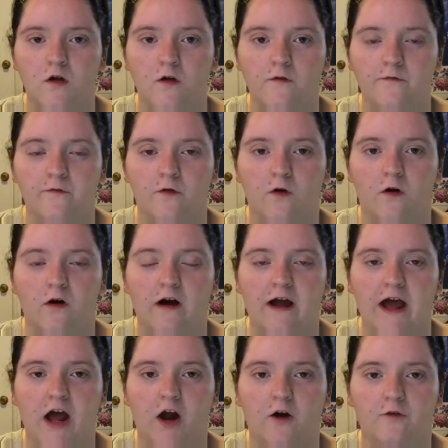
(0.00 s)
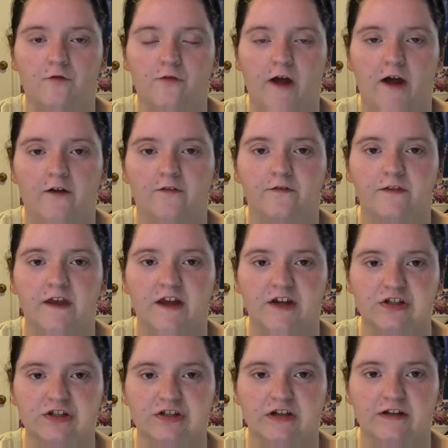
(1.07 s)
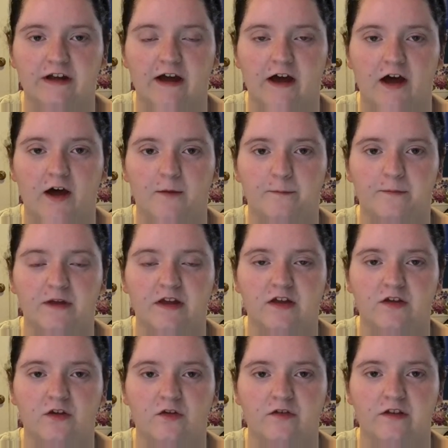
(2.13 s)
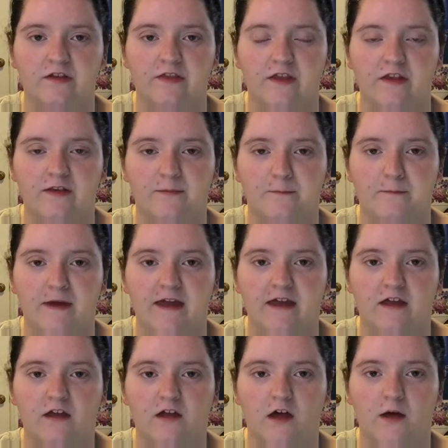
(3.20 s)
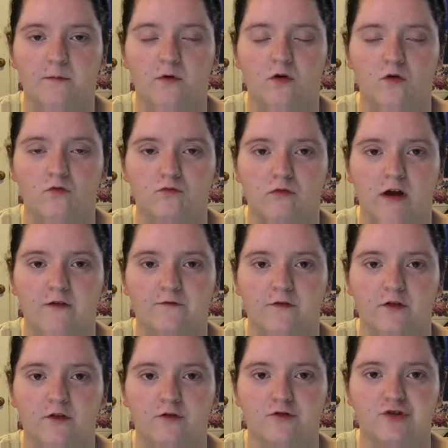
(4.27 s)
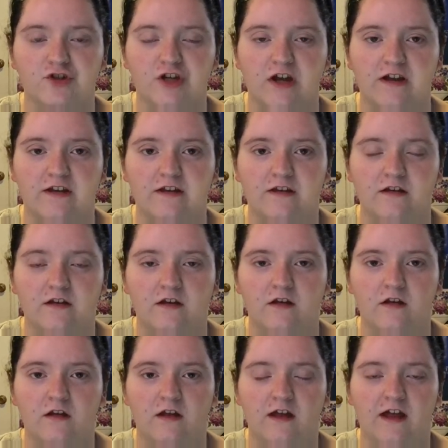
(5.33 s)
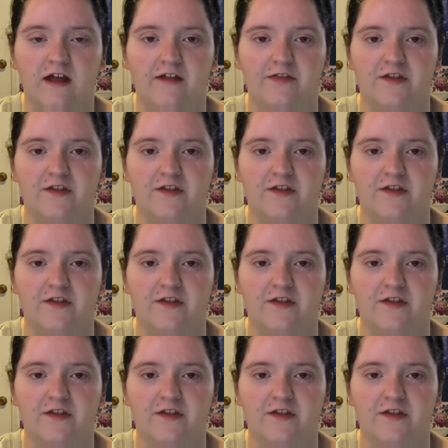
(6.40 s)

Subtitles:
For our foundation, I'll be using this Makeup Revolution in the